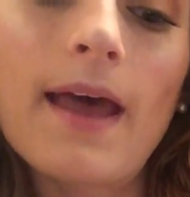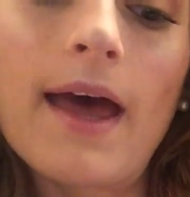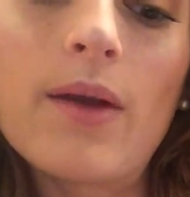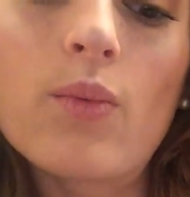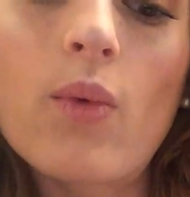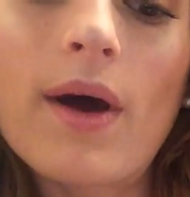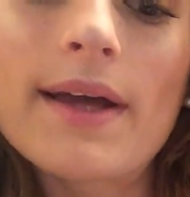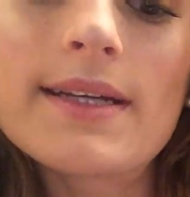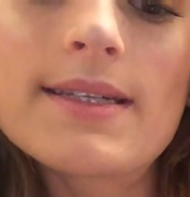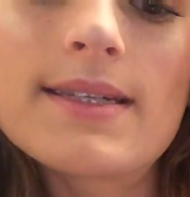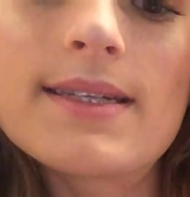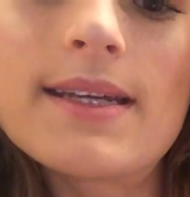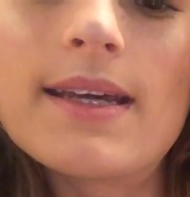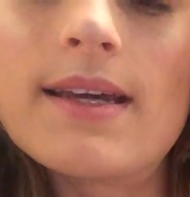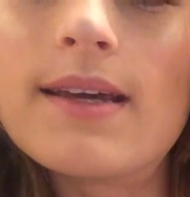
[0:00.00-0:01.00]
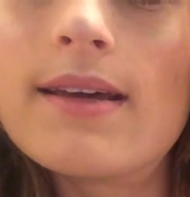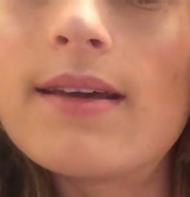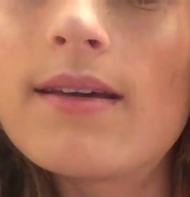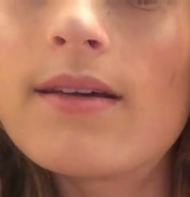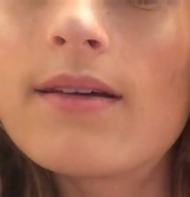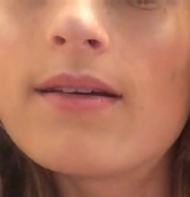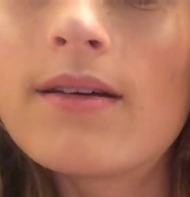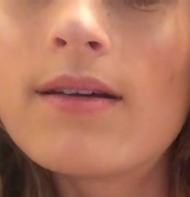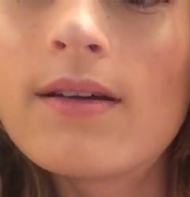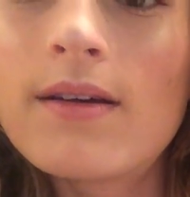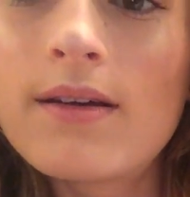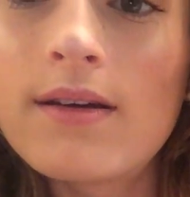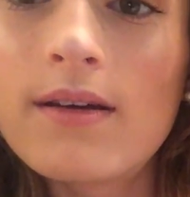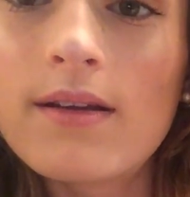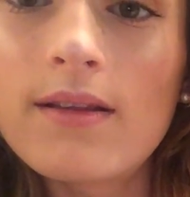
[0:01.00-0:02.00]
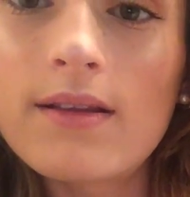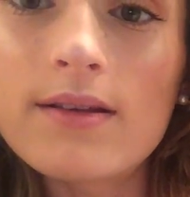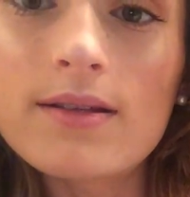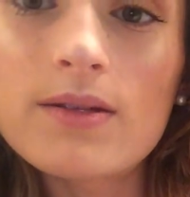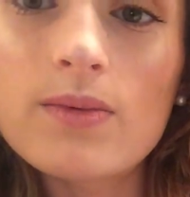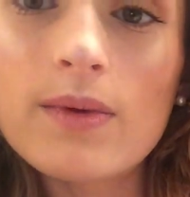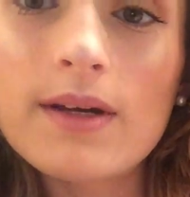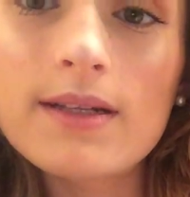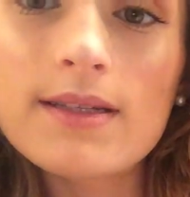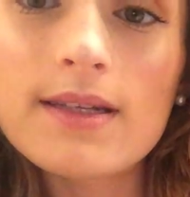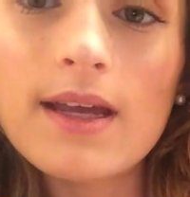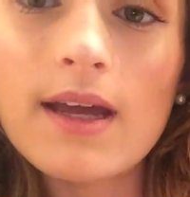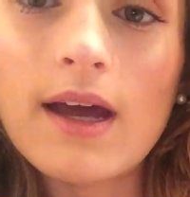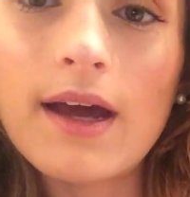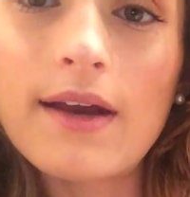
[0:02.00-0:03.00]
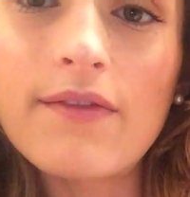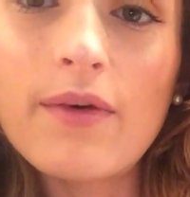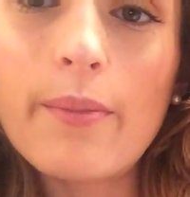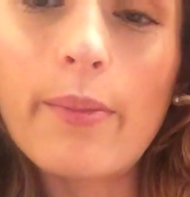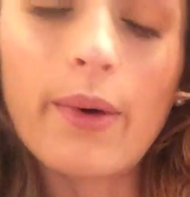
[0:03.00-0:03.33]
NYC, this one, it's like kind of a